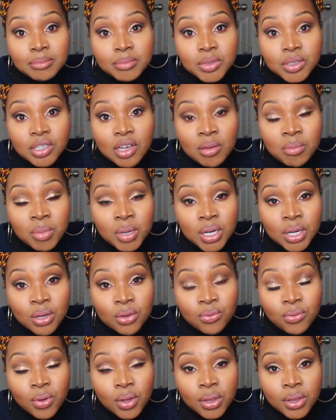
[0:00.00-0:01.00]
So I've been
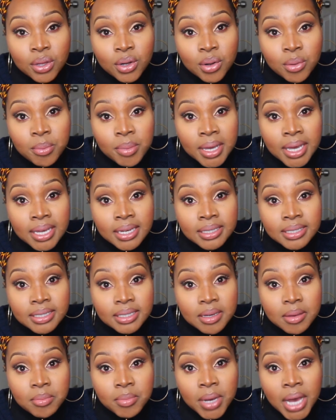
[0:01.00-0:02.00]
here for a little
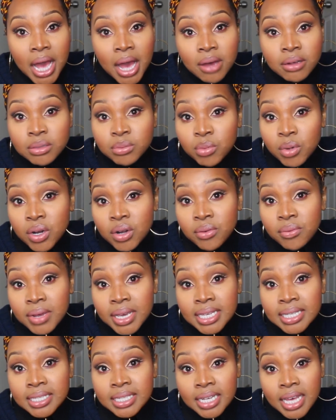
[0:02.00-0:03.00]
bit, but I was born and
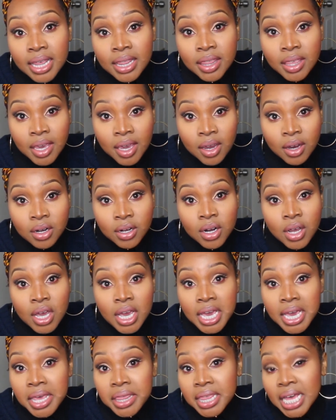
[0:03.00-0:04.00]
raised there.
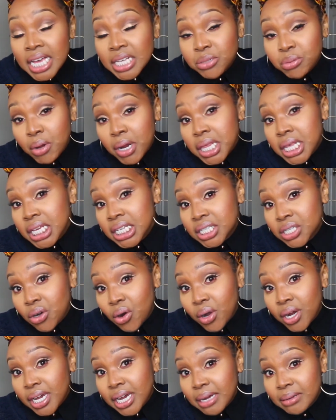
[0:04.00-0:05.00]
And that's where this
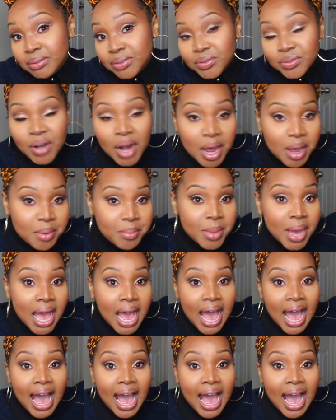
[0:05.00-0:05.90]
story comes from.